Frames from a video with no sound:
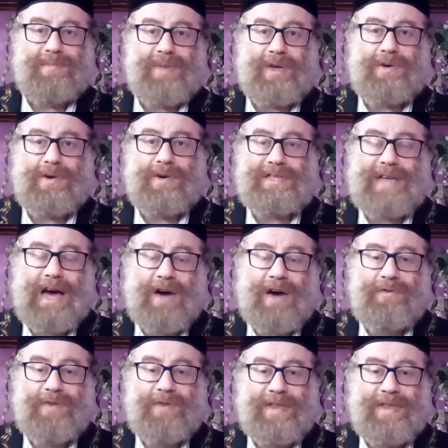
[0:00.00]
because
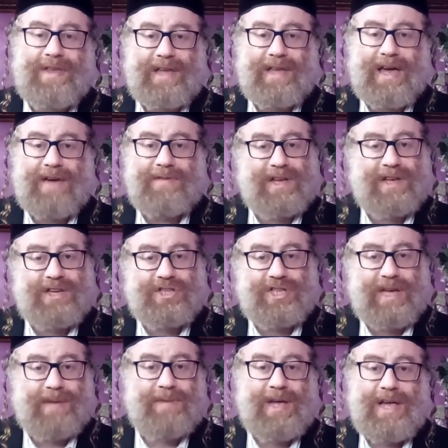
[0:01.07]
our Father in heaven,
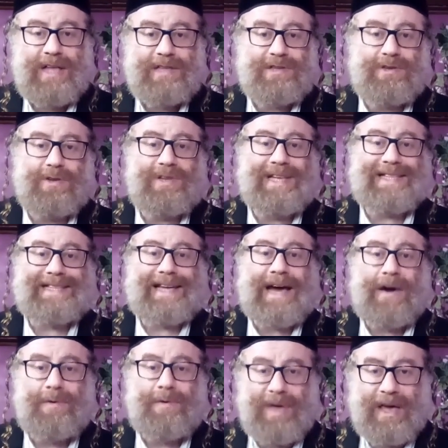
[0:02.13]
Hashem, told us
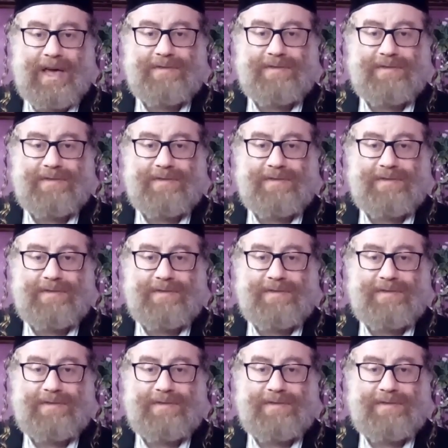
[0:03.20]
how we